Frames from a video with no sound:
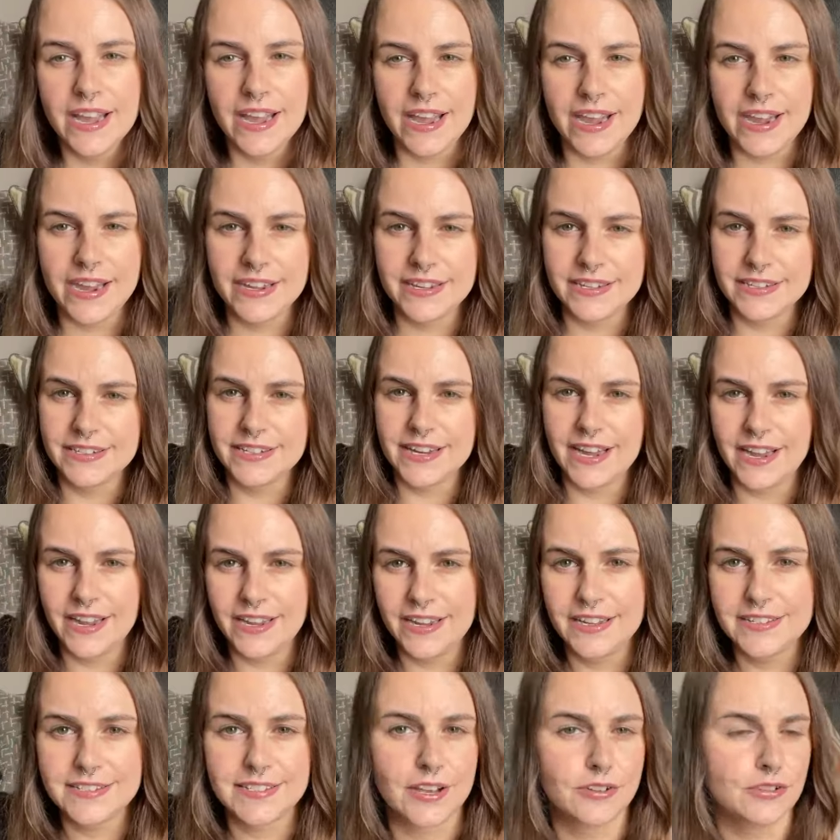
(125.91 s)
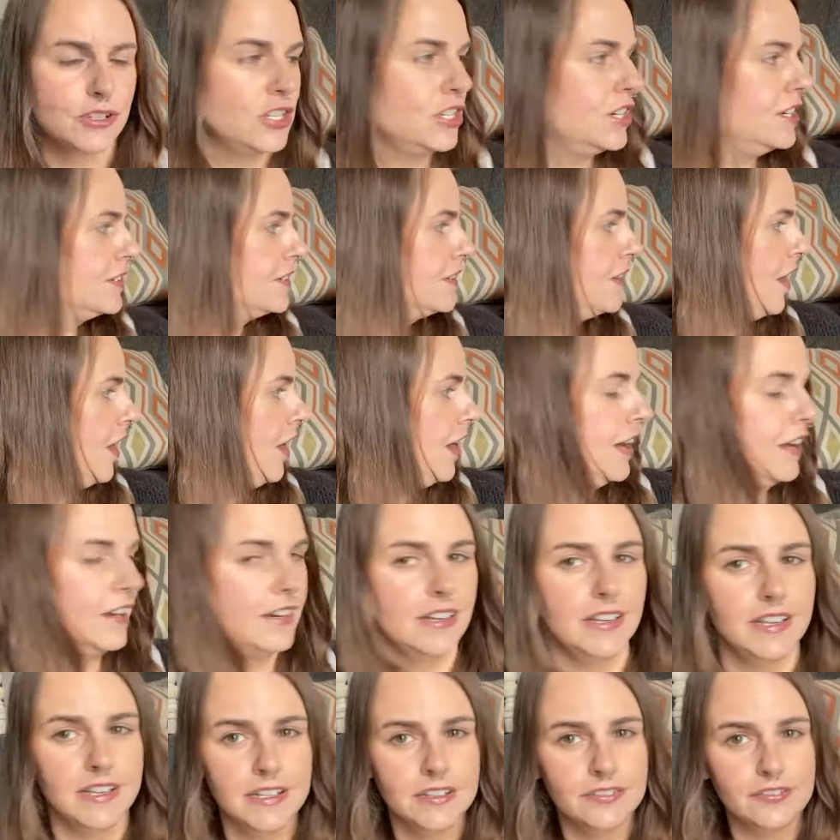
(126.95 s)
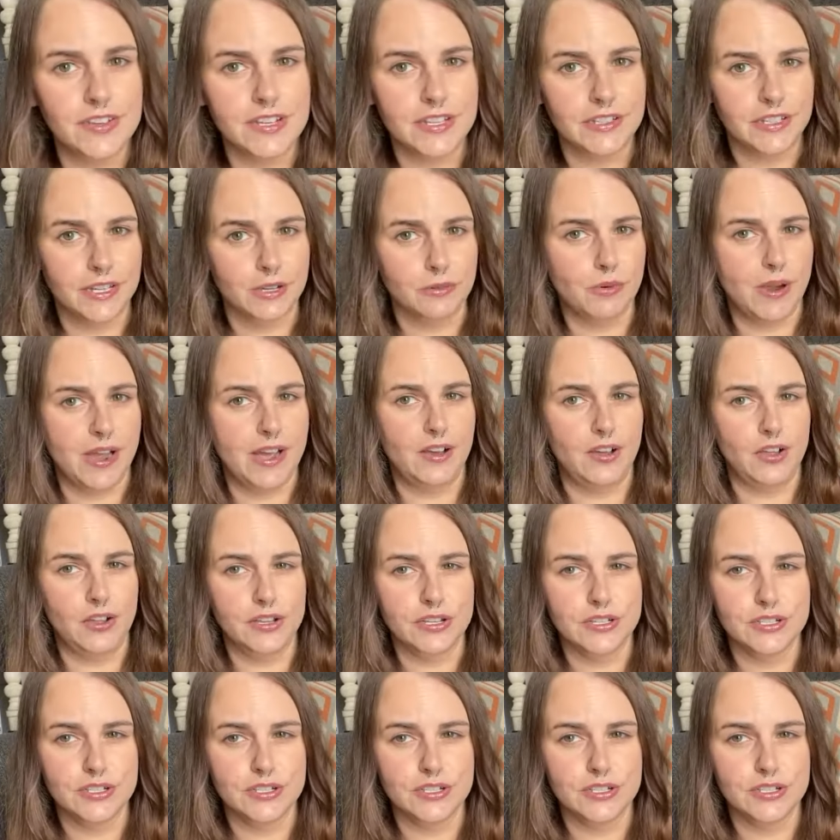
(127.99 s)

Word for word: And uh, so she's not feeling well,